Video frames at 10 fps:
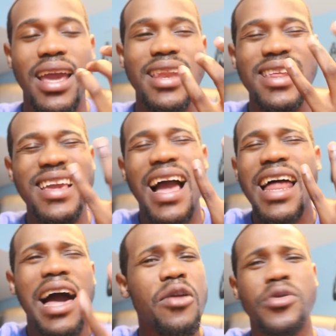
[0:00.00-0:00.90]
and
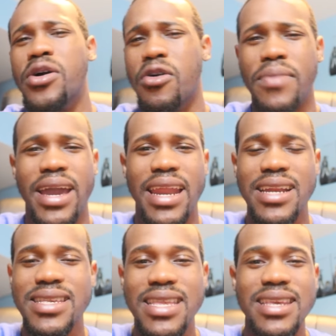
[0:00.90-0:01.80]
I don't know, man.
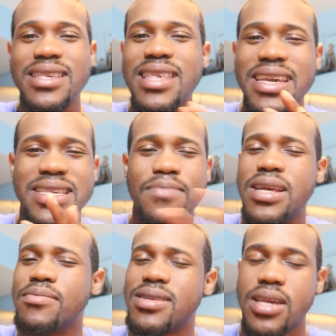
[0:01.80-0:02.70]
I just, it's like
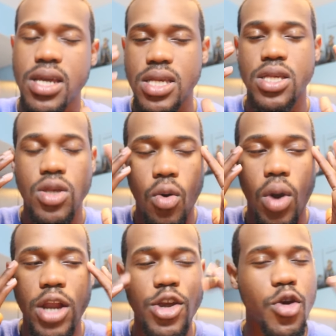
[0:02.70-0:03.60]
sometimes it's like it's
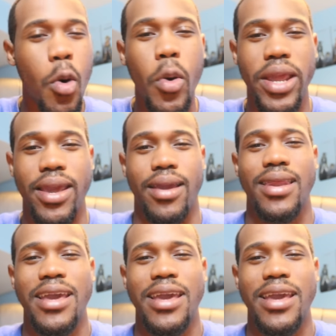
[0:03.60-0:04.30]
so annoying.